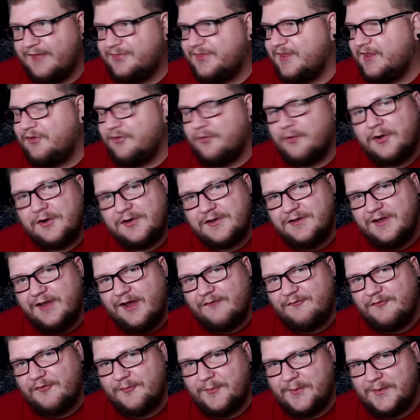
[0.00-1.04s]
I think you heard
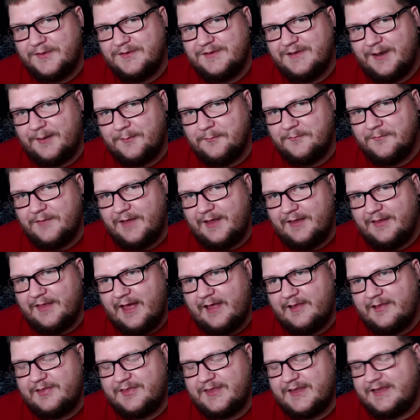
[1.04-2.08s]
enough of it. I'm,
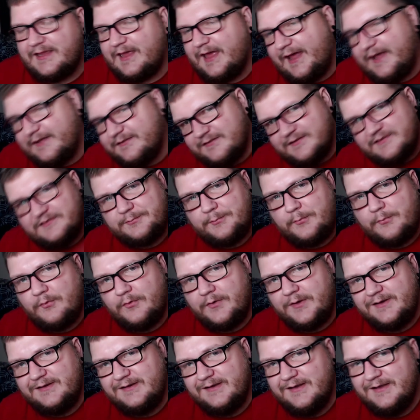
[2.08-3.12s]
I, I think at this
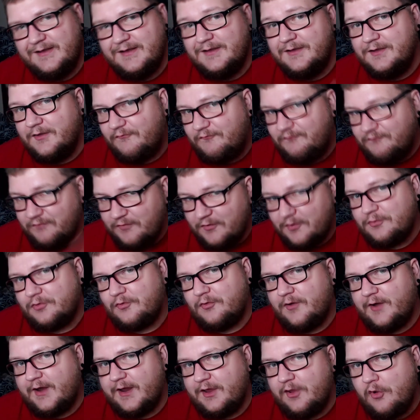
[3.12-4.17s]
point, the
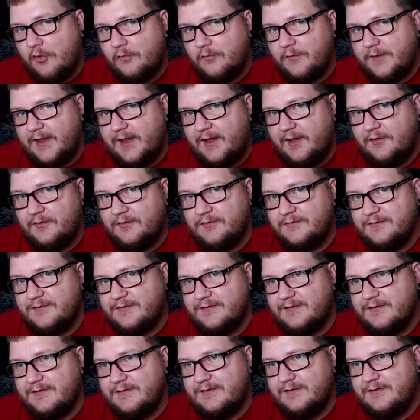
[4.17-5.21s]
further I go down,
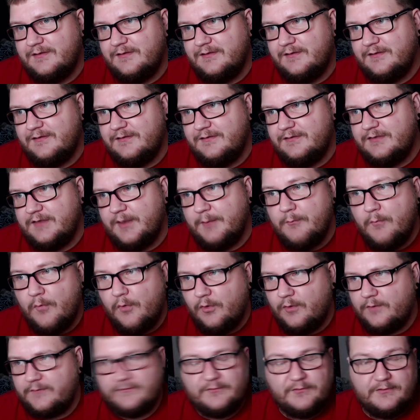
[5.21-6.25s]
the
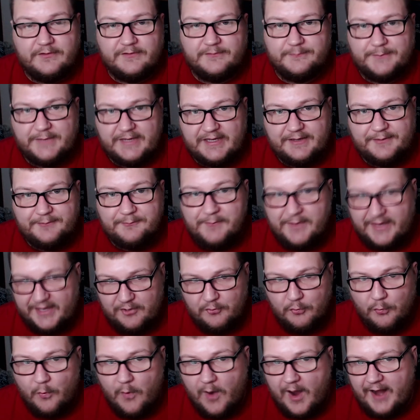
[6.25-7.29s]
more it's going to be me
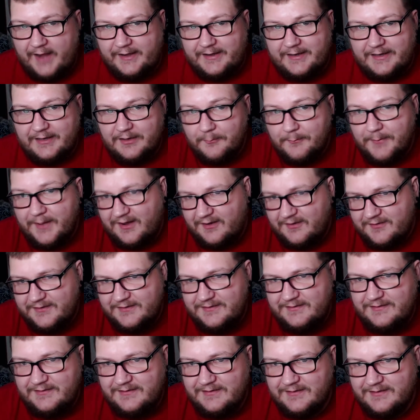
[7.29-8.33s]
whining about
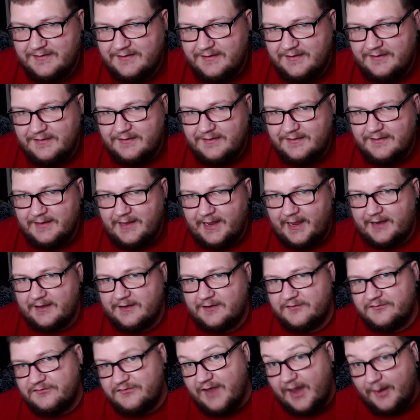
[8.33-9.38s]
it. And
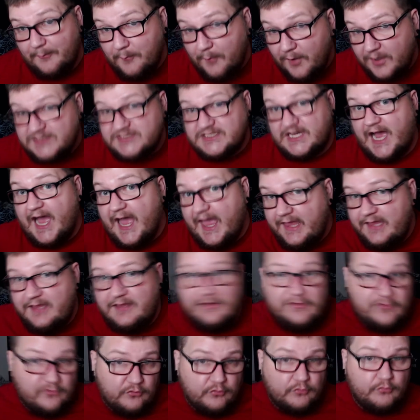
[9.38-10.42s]
there's not much I
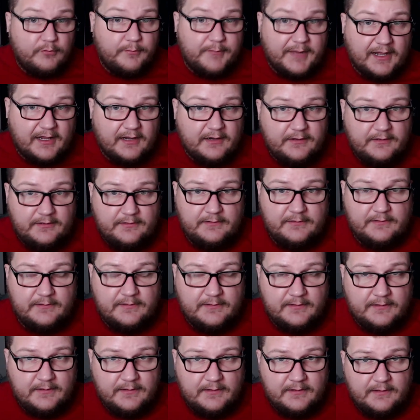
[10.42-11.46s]
can do about it.
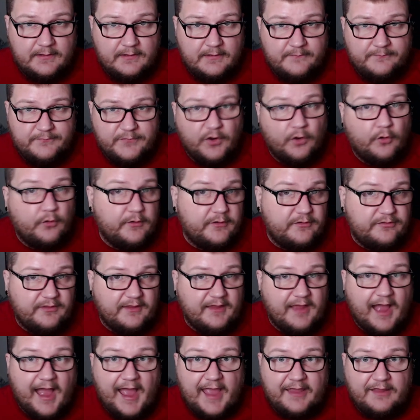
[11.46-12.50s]
The only
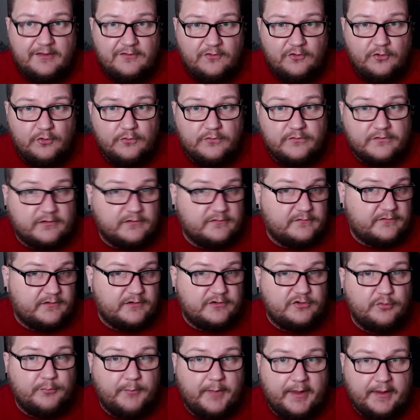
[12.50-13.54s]
thing I can do is
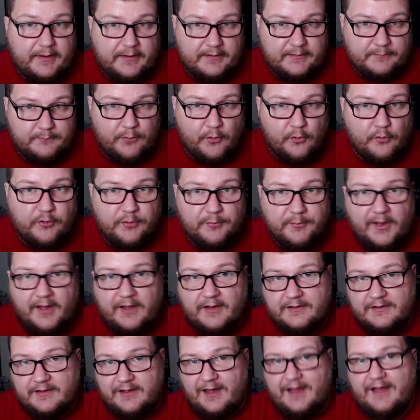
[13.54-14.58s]
continue making
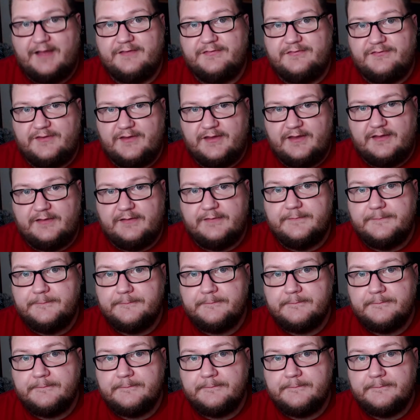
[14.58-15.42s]
Pokemon content